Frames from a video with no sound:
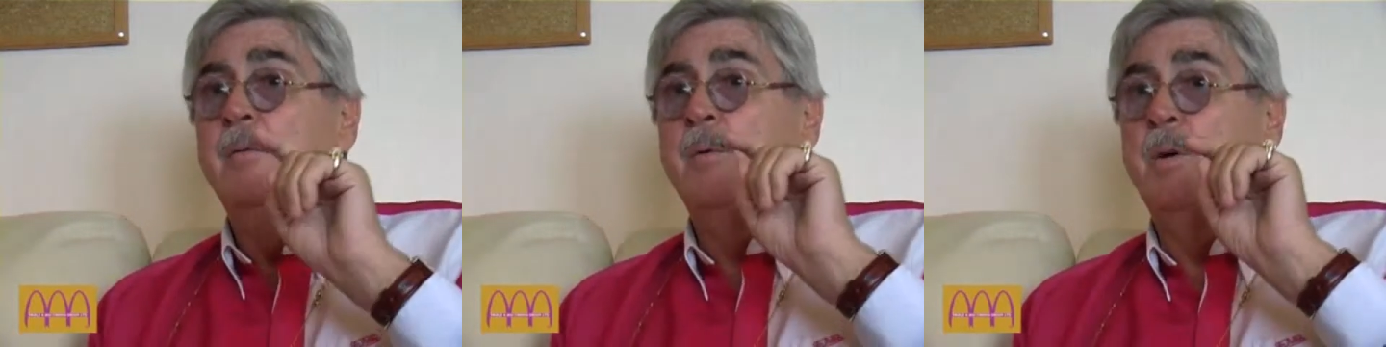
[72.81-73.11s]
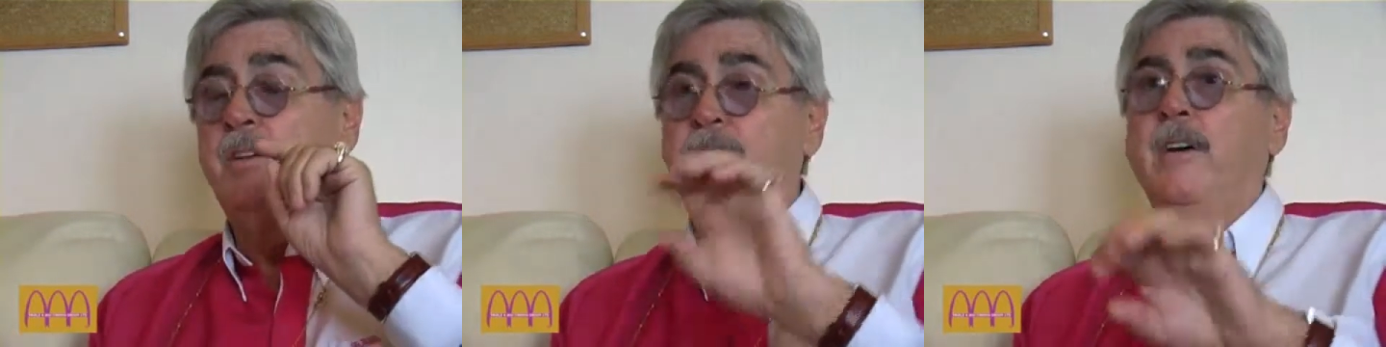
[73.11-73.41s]

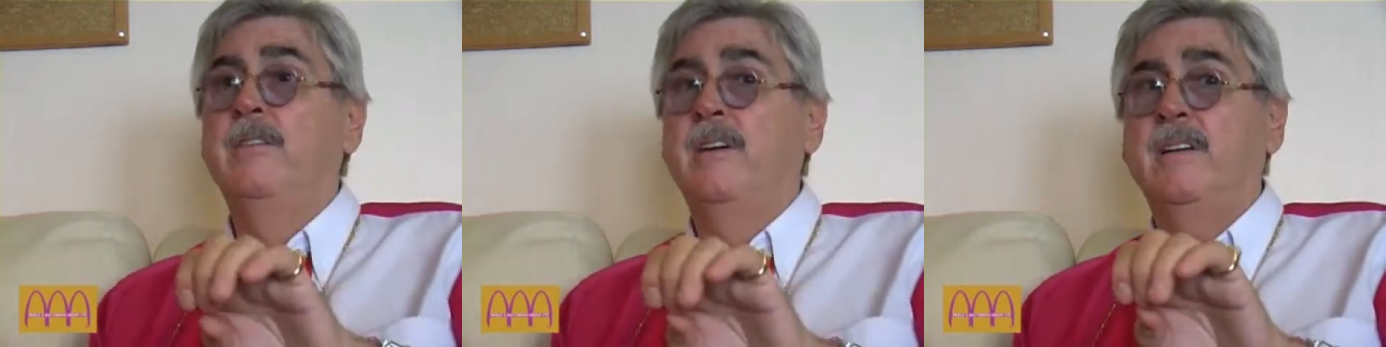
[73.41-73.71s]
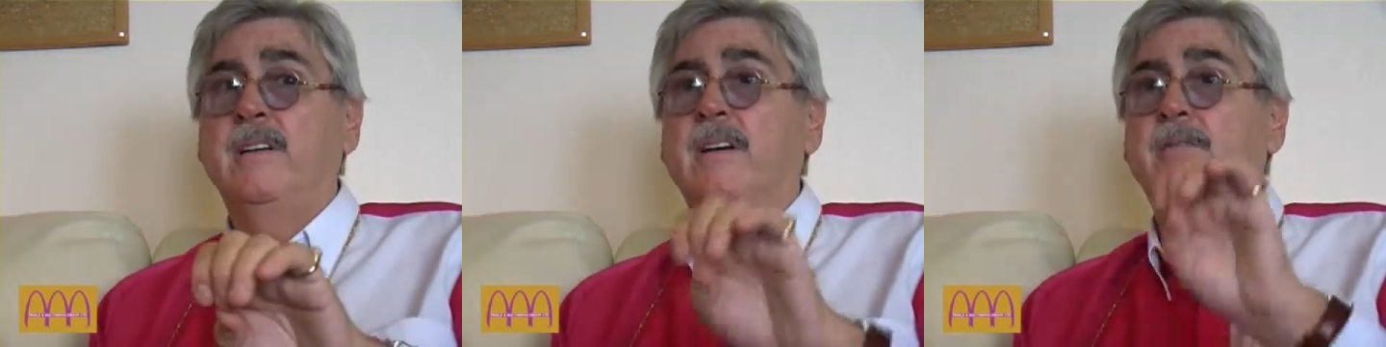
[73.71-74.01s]
When you phone
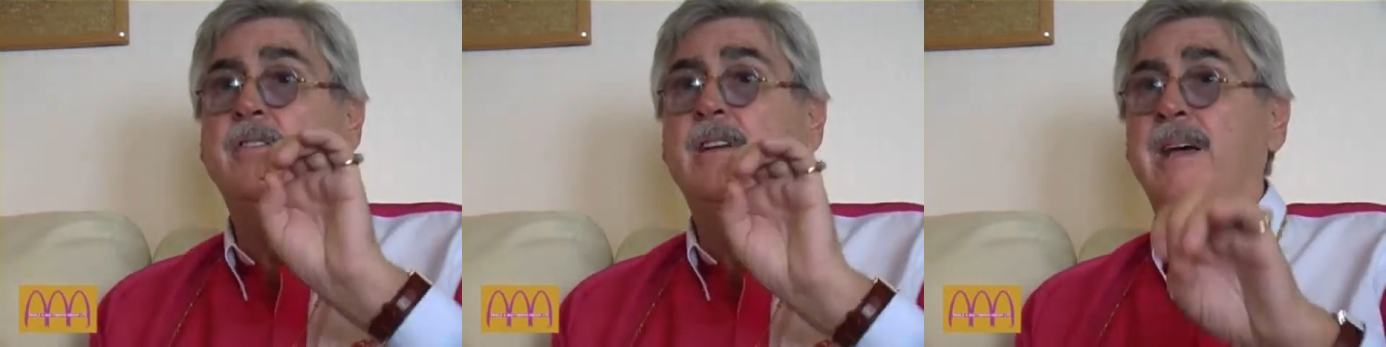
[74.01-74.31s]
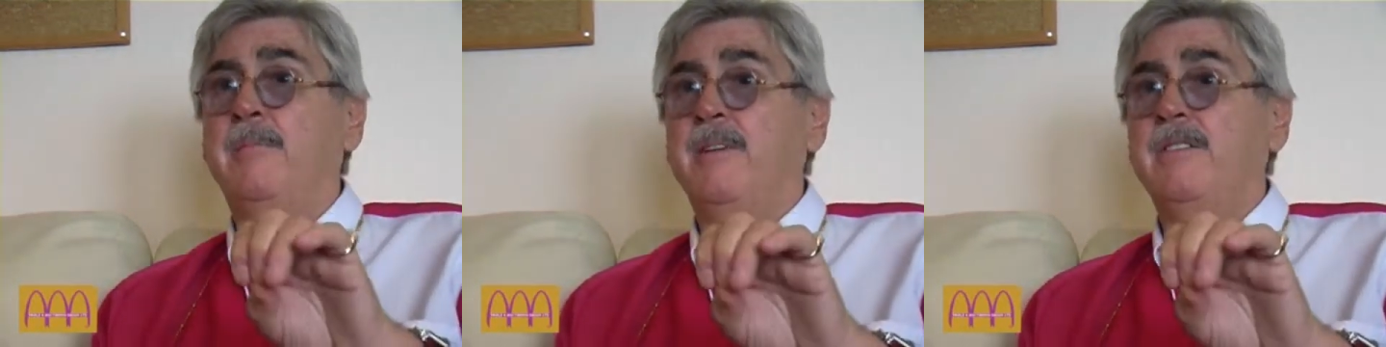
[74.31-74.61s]
999 for an
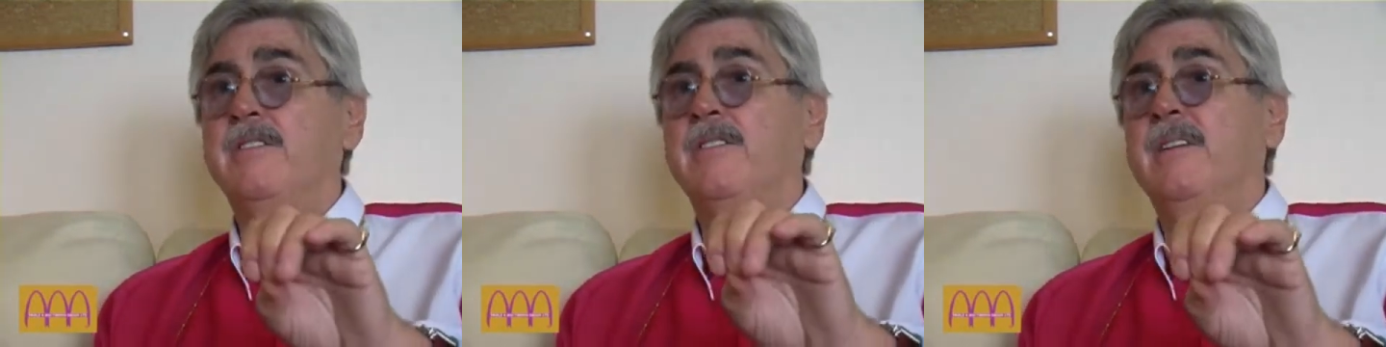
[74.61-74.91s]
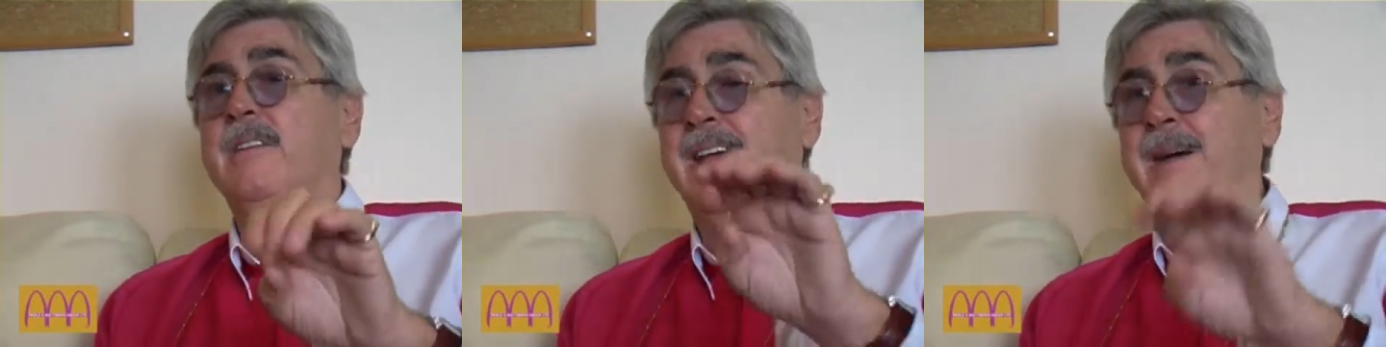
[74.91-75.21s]
ambulance,
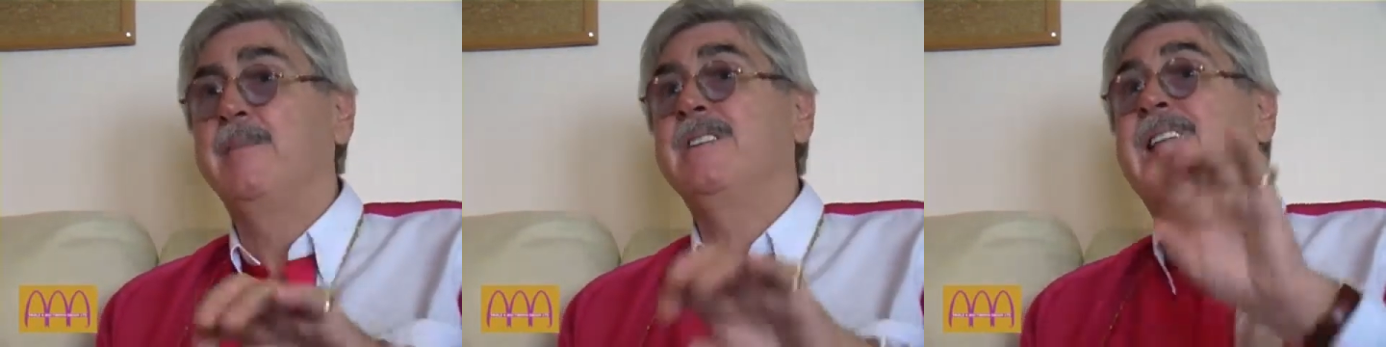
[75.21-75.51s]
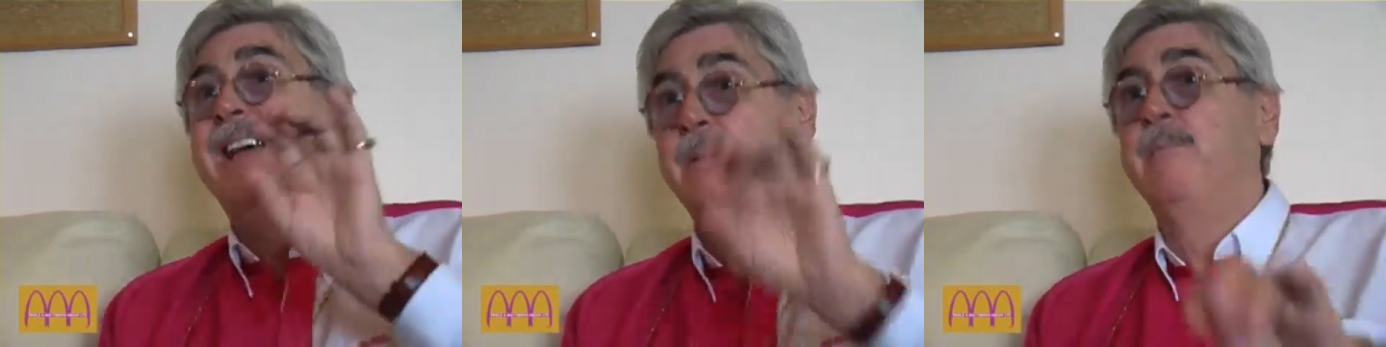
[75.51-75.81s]
the ambulance
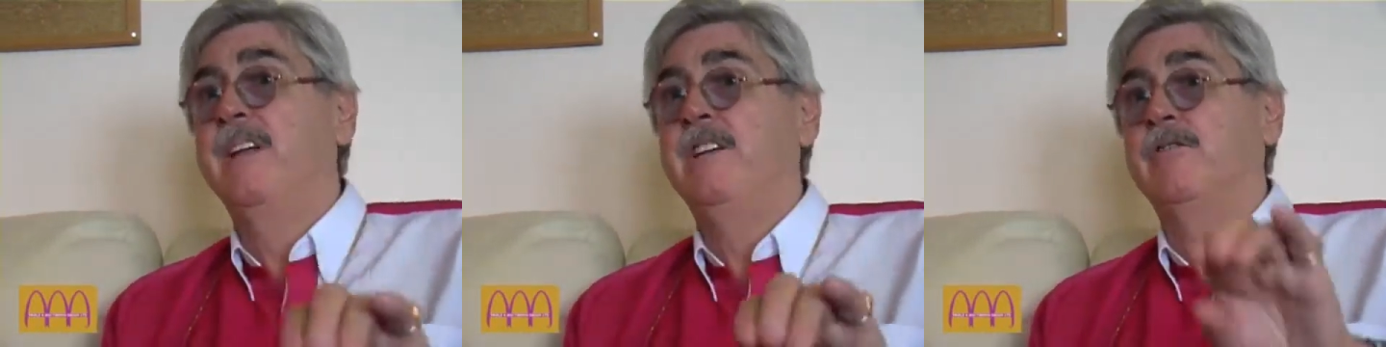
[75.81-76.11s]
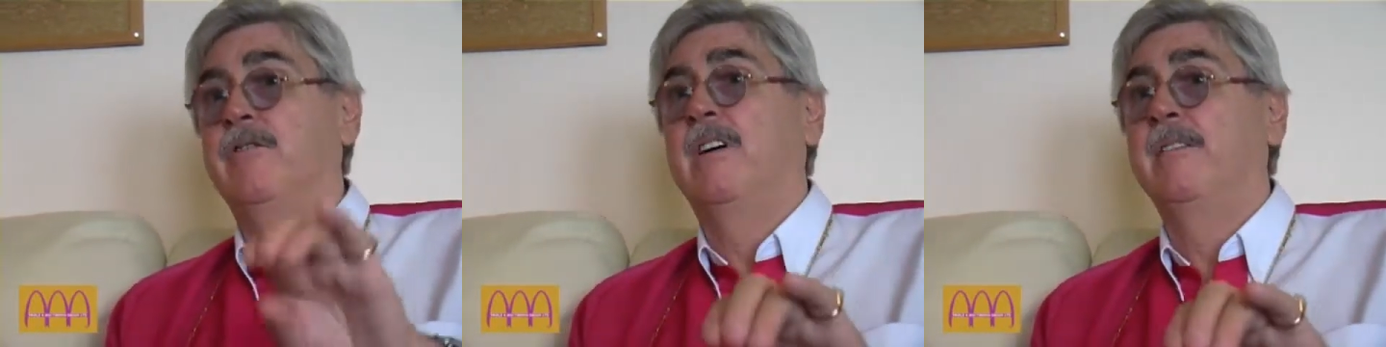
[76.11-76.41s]
and the
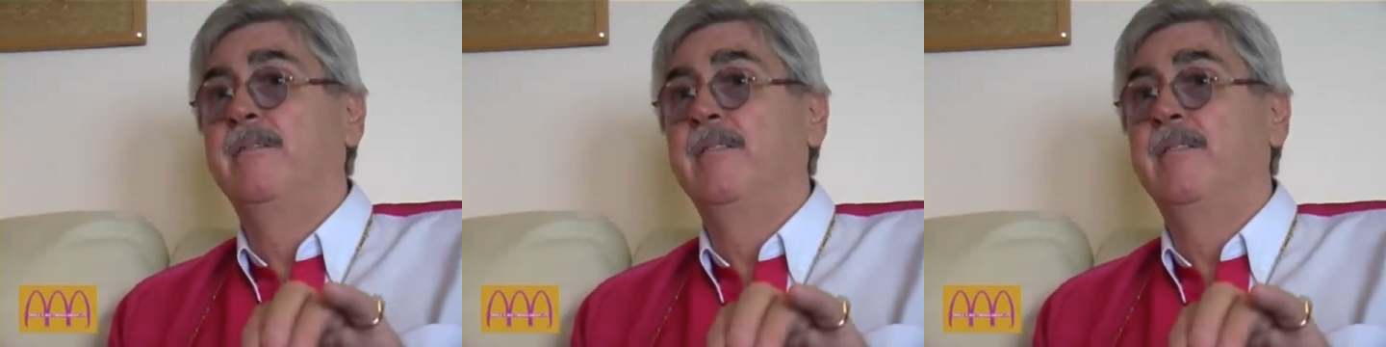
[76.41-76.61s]
police arrive.